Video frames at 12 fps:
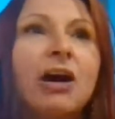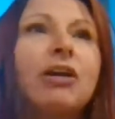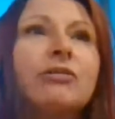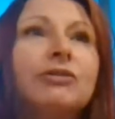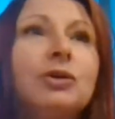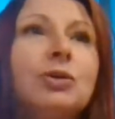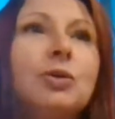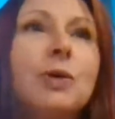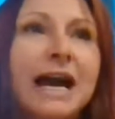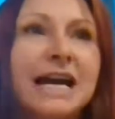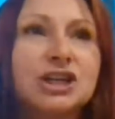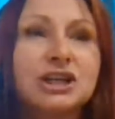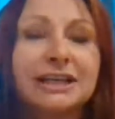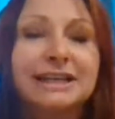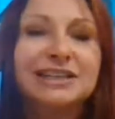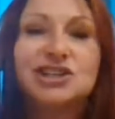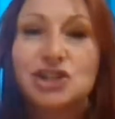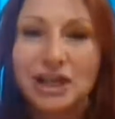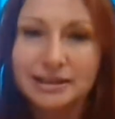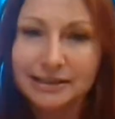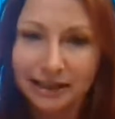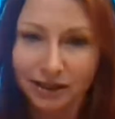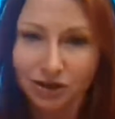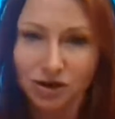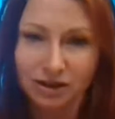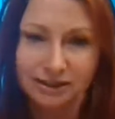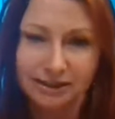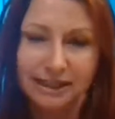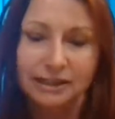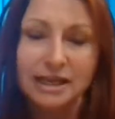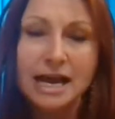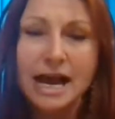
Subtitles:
of you actually ingesting the content.